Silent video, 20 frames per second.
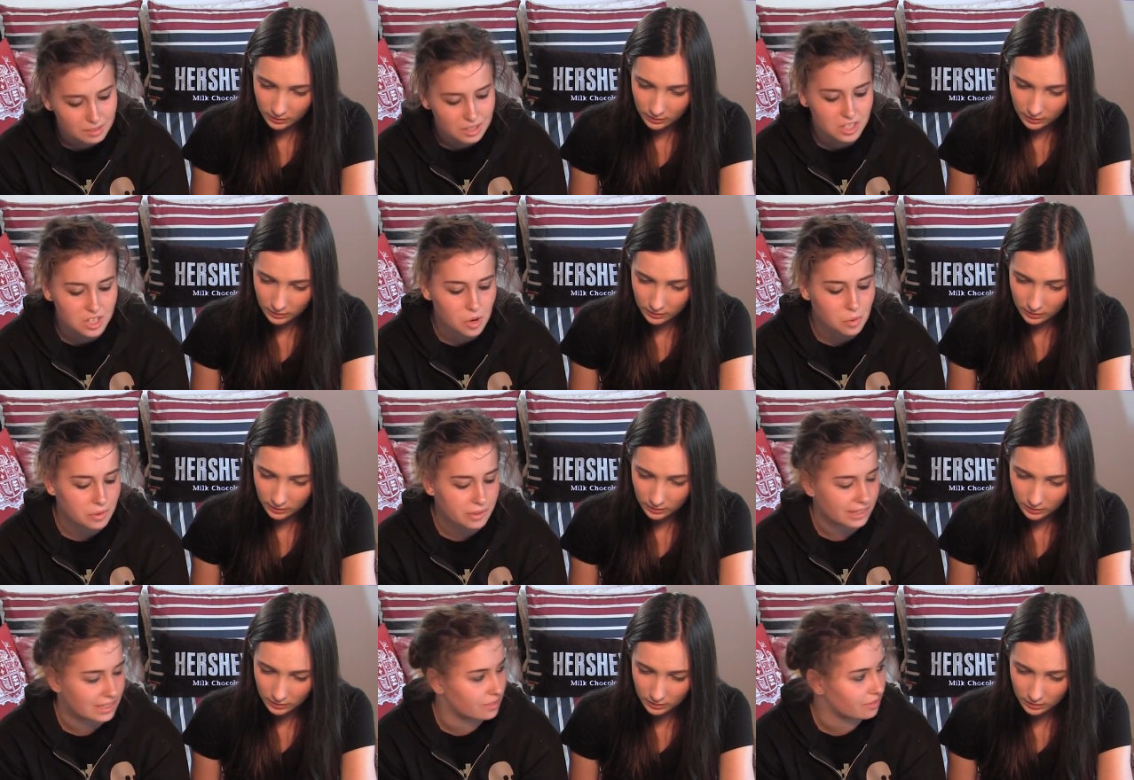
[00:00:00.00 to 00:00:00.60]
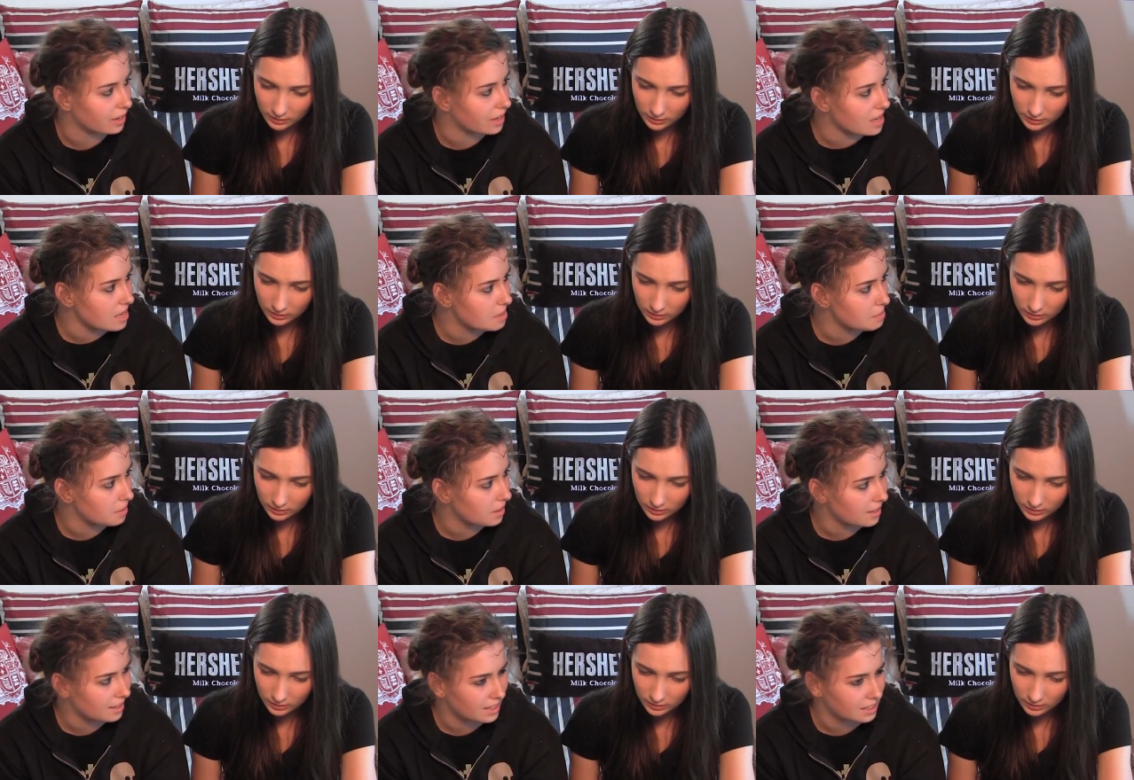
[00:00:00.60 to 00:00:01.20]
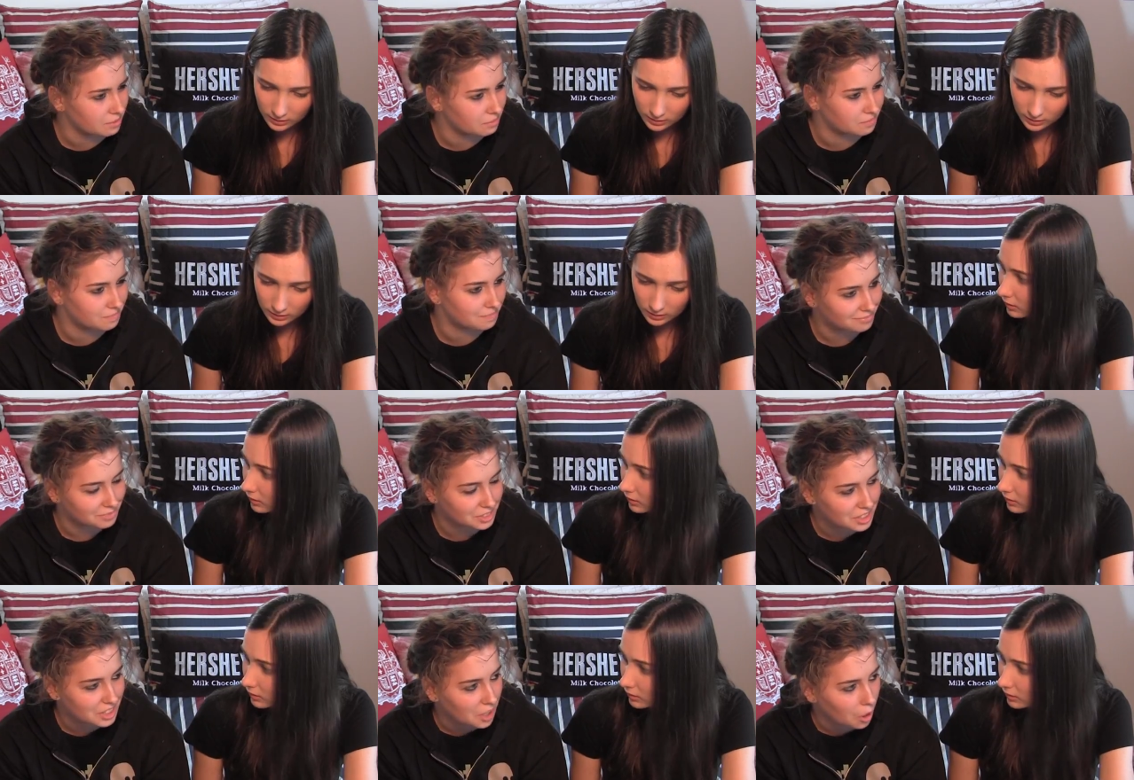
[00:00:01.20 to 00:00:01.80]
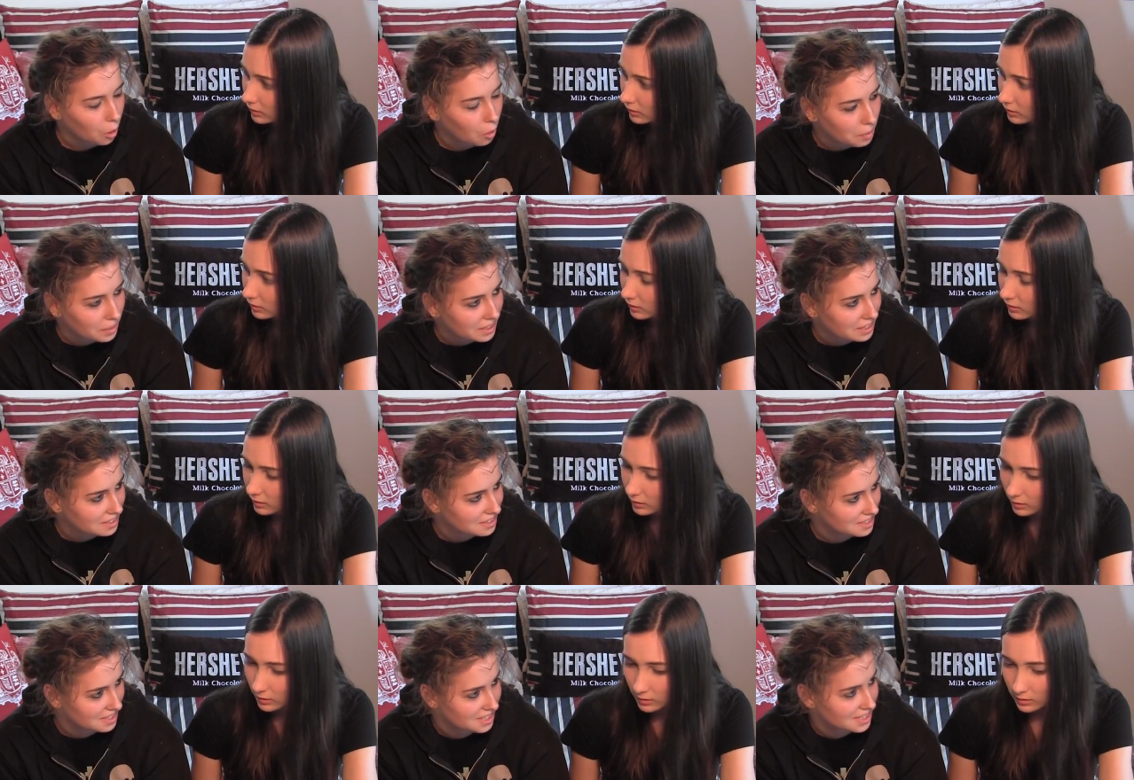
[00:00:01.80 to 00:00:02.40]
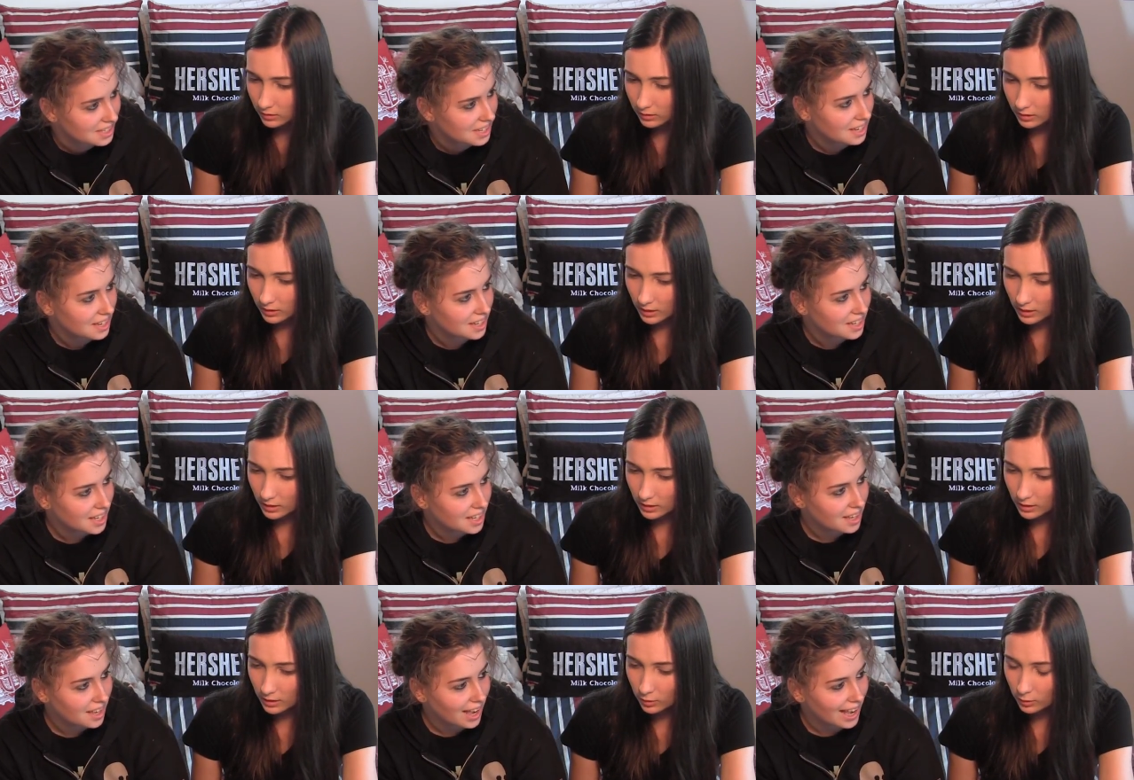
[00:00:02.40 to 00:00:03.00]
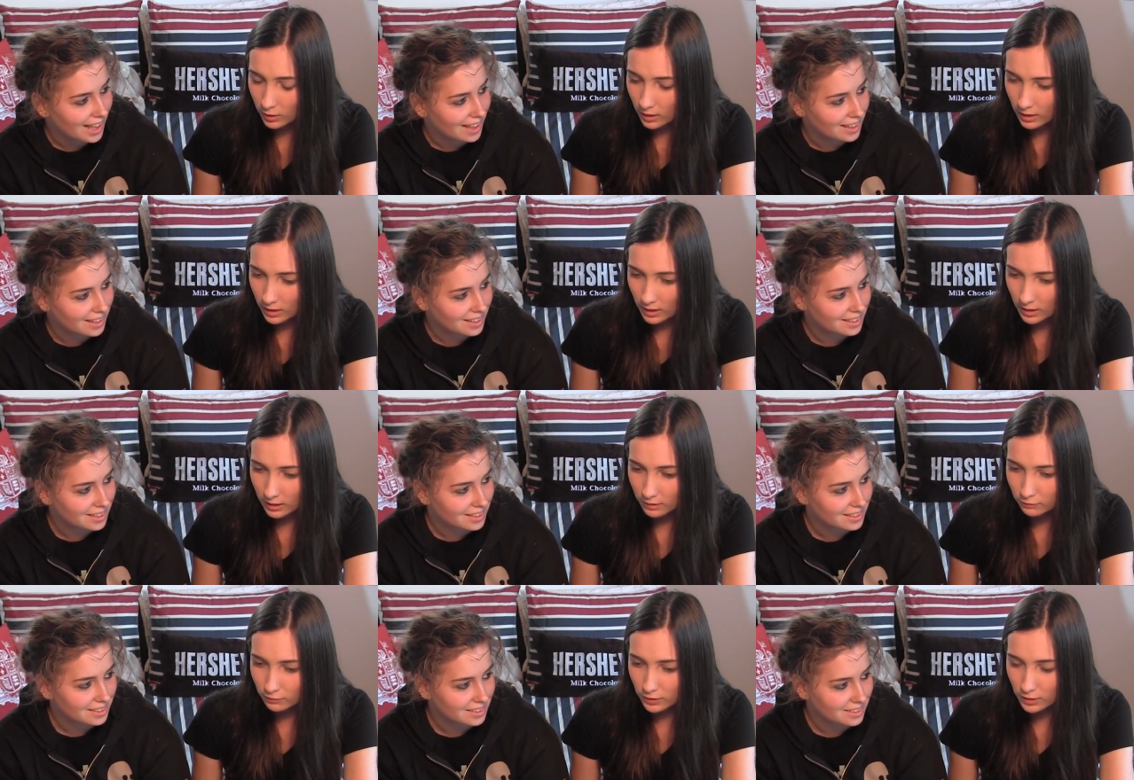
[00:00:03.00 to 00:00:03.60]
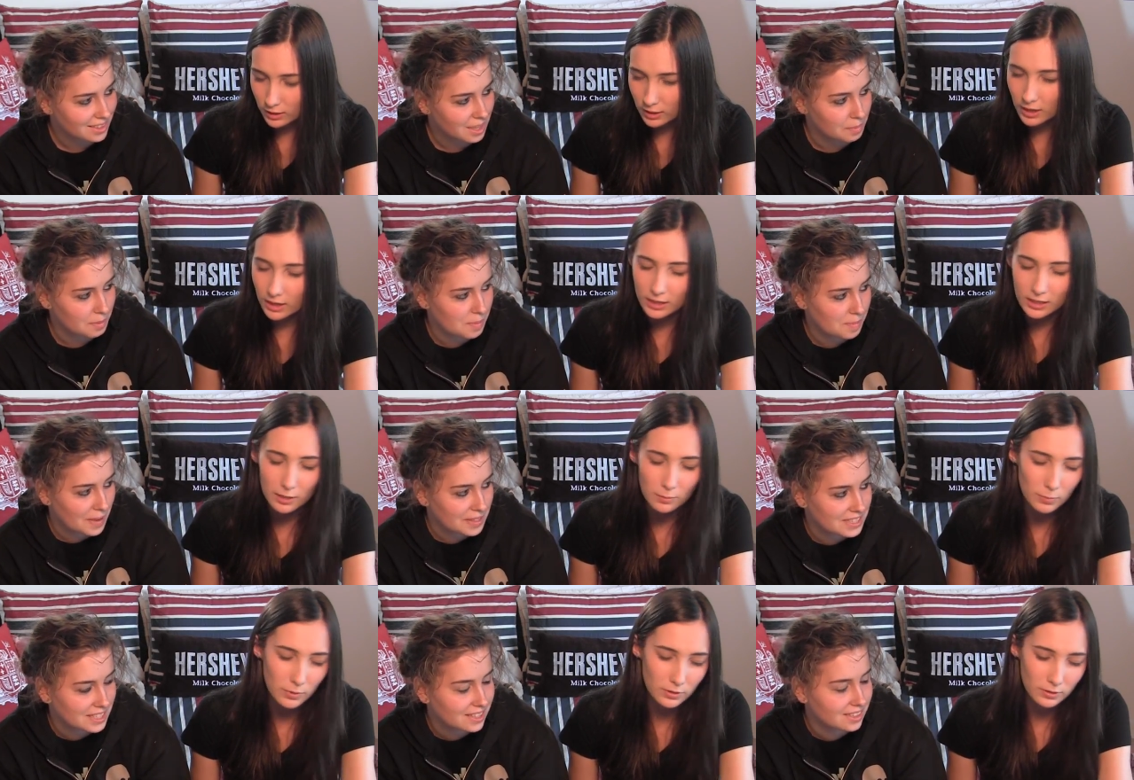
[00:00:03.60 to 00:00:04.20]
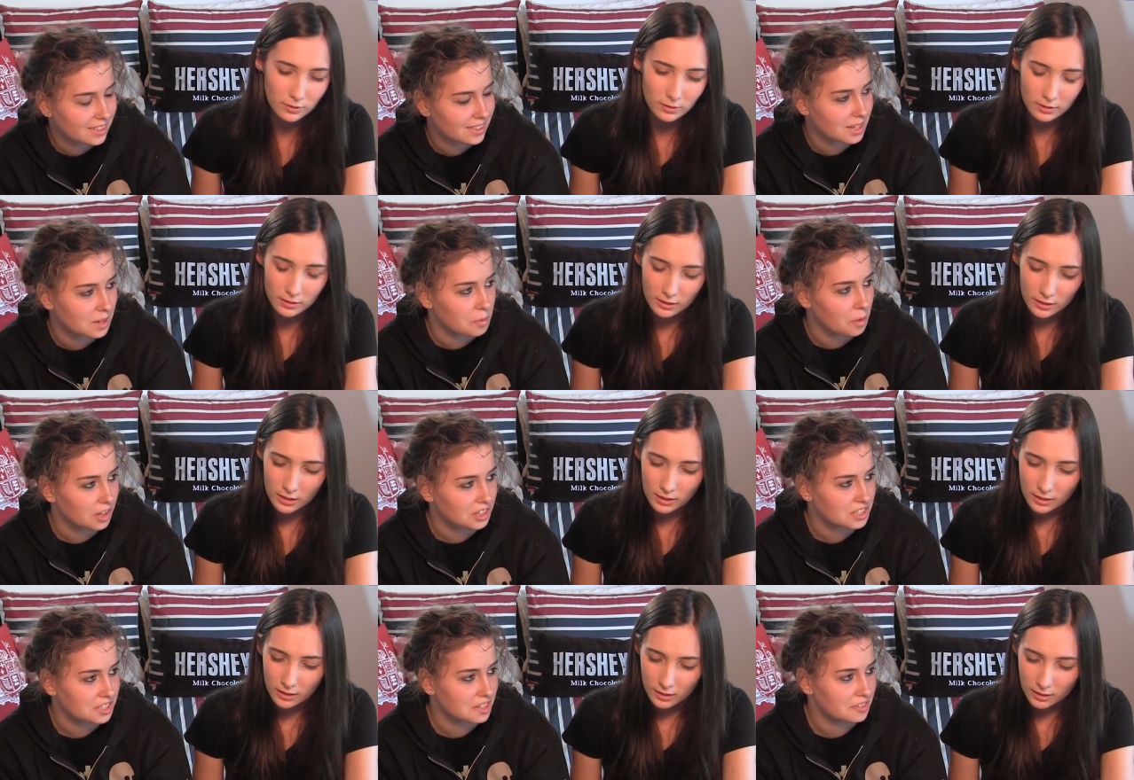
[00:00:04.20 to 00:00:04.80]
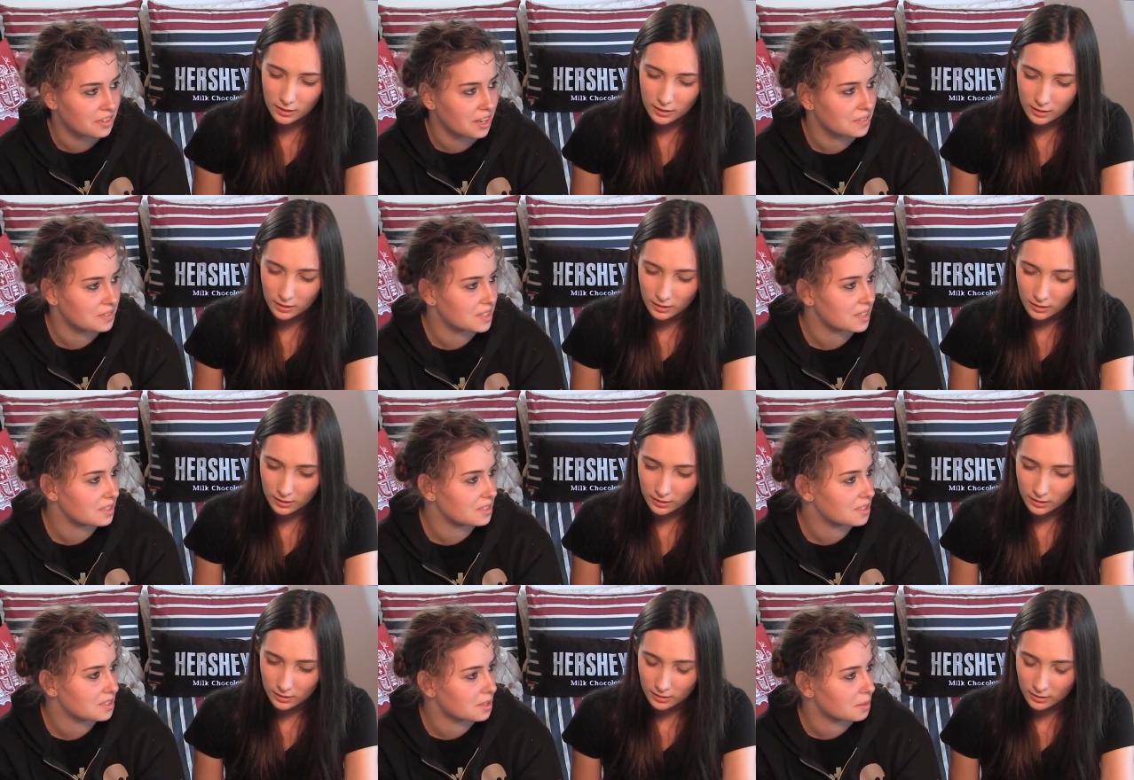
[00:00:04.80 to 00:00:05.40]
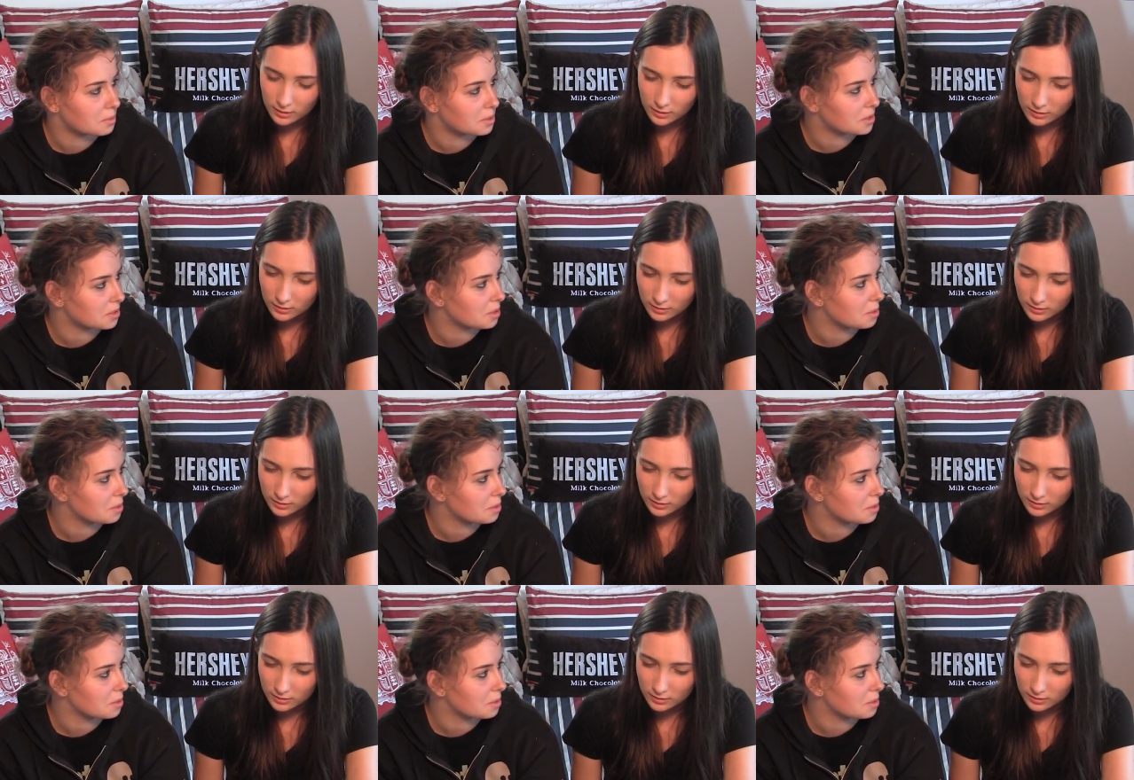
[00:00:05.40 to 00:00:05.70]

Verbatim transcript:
Speaker 1: I'm gonna go with it's fake, but like I really hope it is. Yeah, okay. I feel like That'd I be basically like watching a five seconds of summer